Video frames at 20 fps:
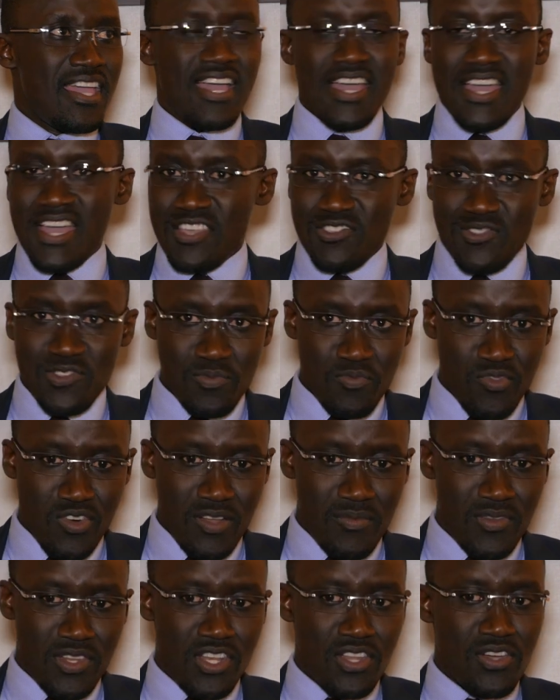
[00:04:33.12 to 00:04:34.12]
As you
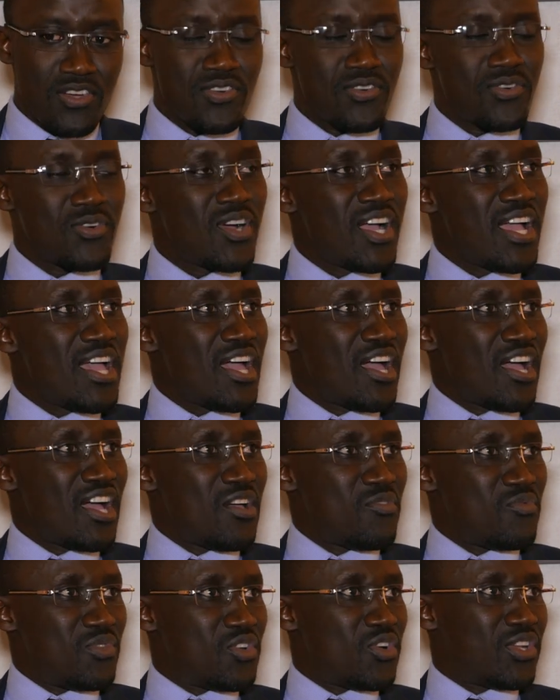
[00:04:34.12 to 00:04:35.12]
probably know,
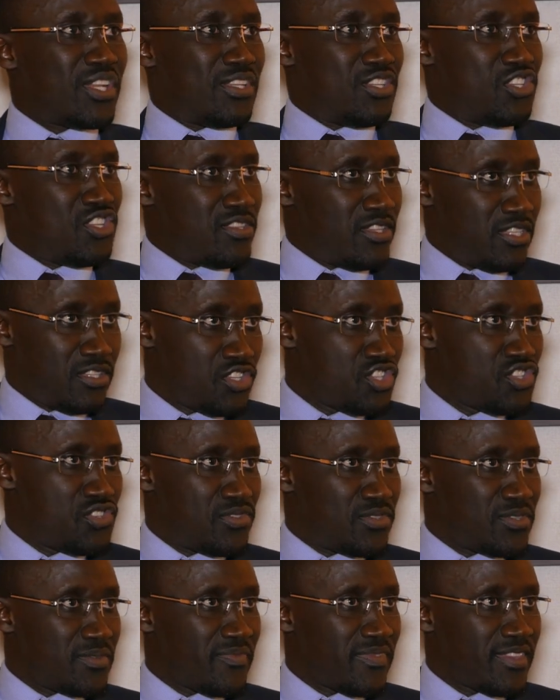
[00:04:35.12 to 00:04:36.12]
we got a union
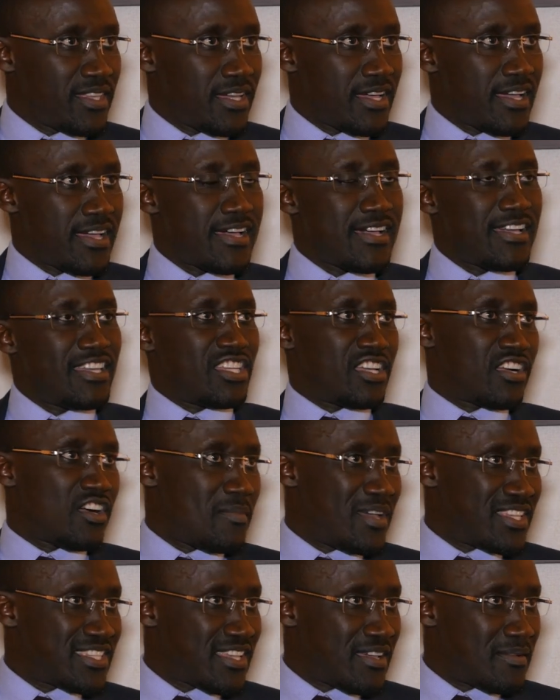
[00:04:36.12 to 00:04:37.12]
issue in
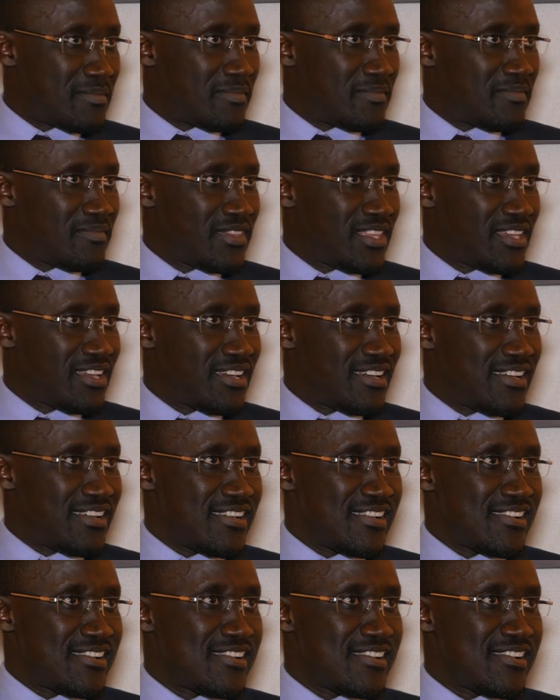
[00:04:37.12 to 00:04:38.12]
Grand Bassam
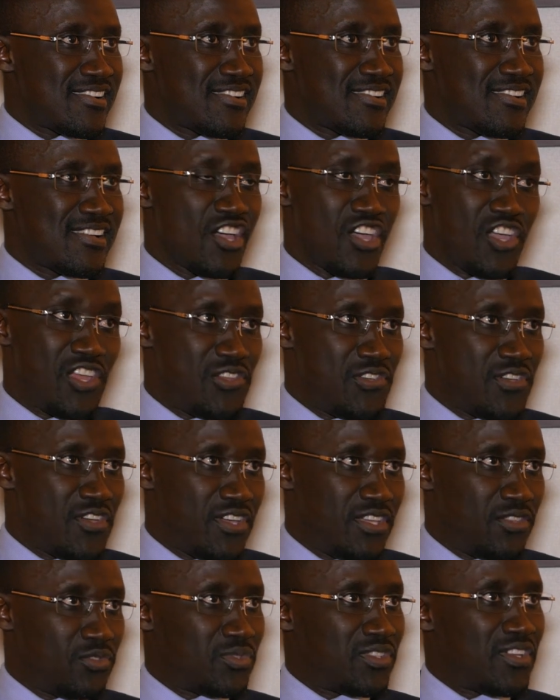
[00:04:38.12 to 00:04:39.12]

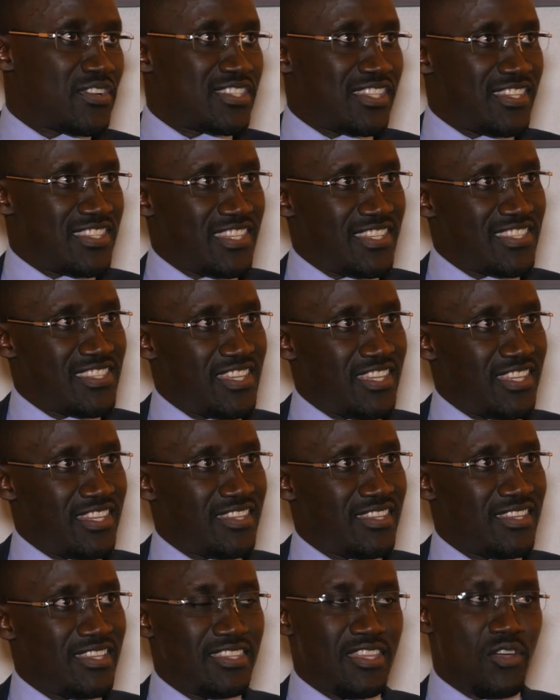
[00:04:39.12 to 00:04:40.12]
earlier in 2016.